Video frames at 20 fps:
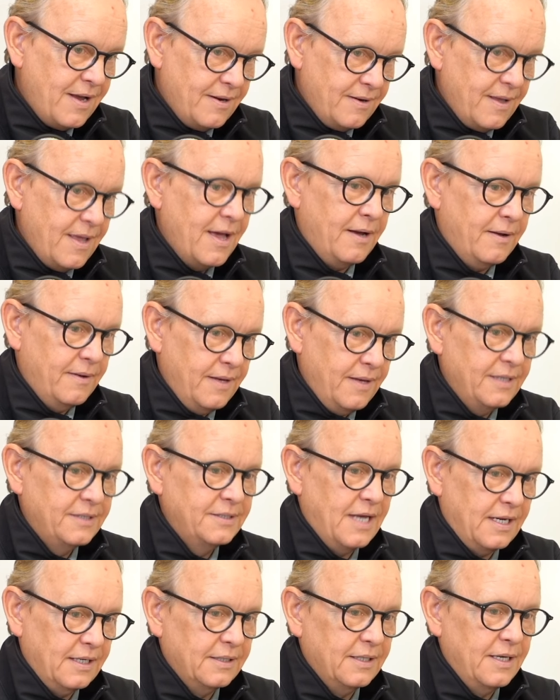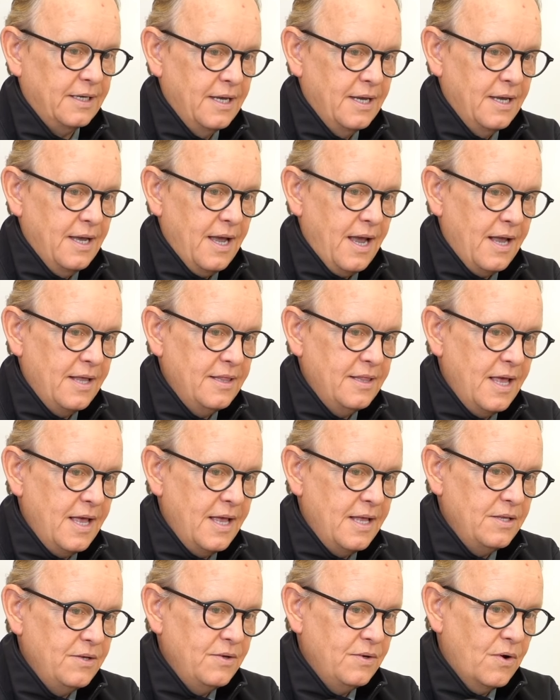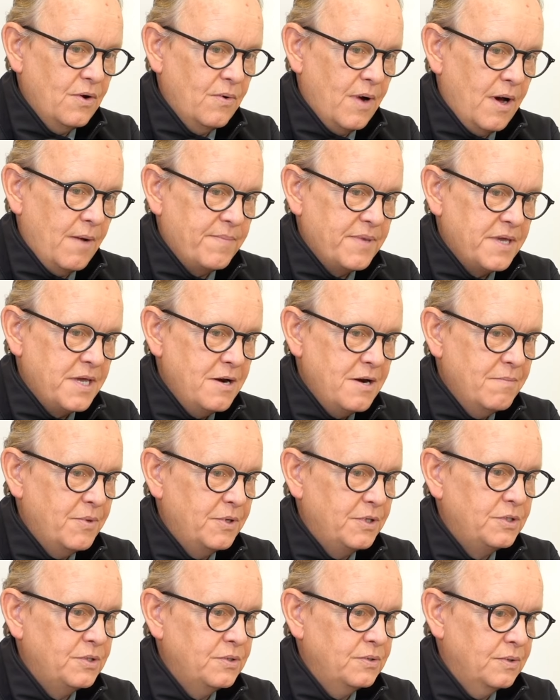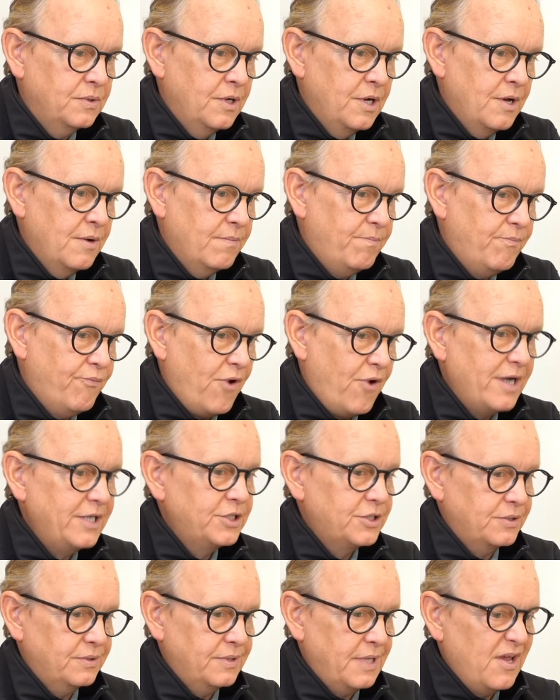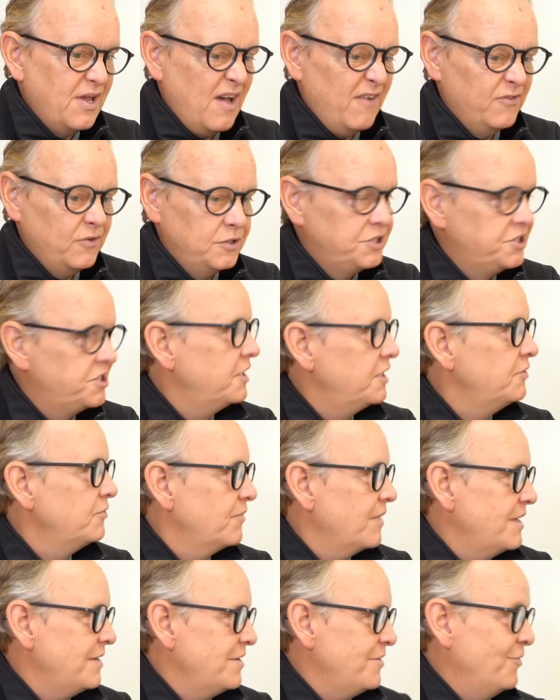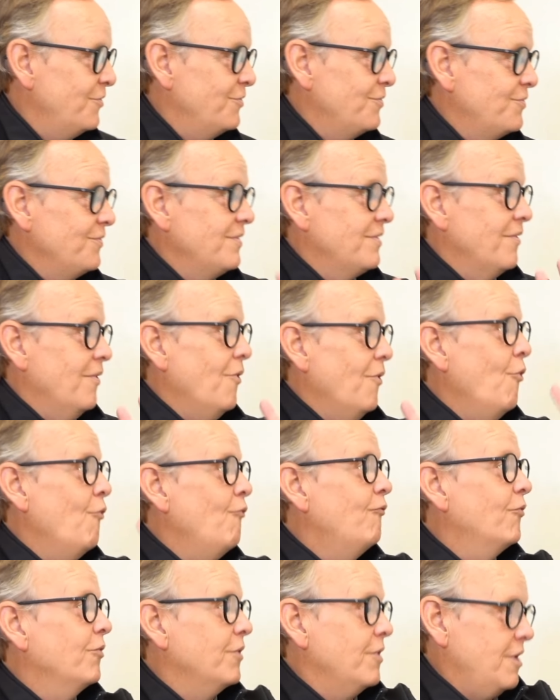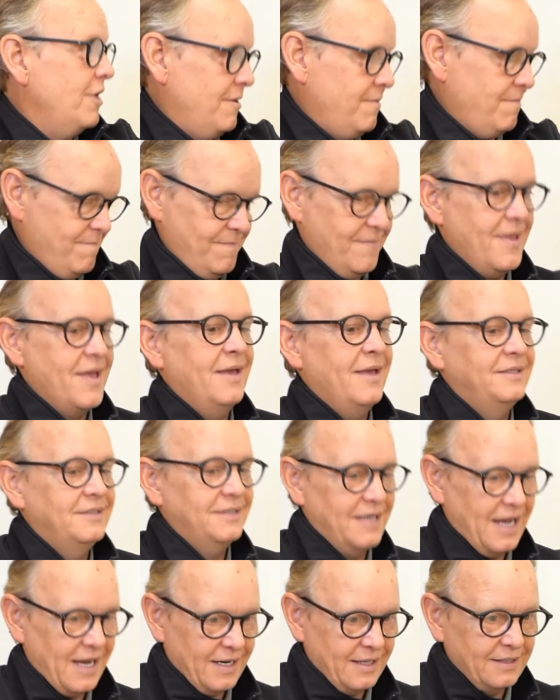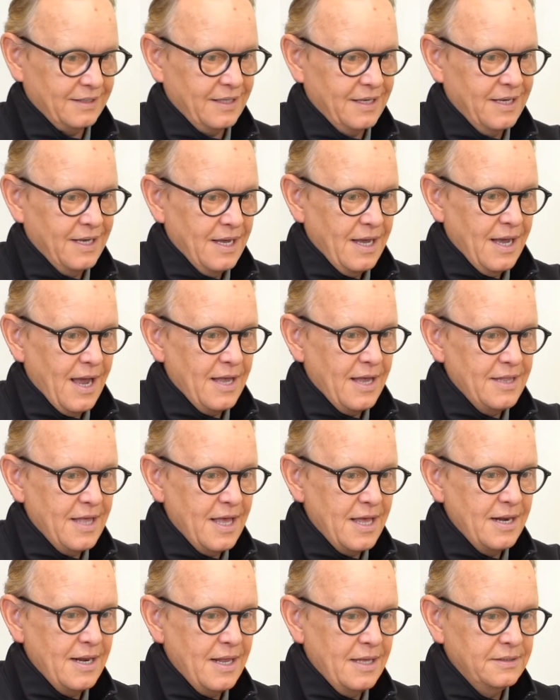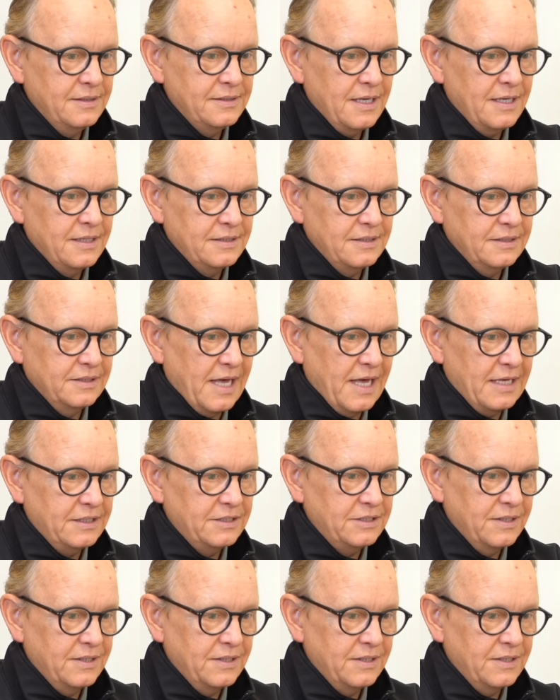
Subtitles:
Right? Yeah, exactly. And then you go up here, but your pressure that you have to generate in order to overcome exactly, right. And then is less.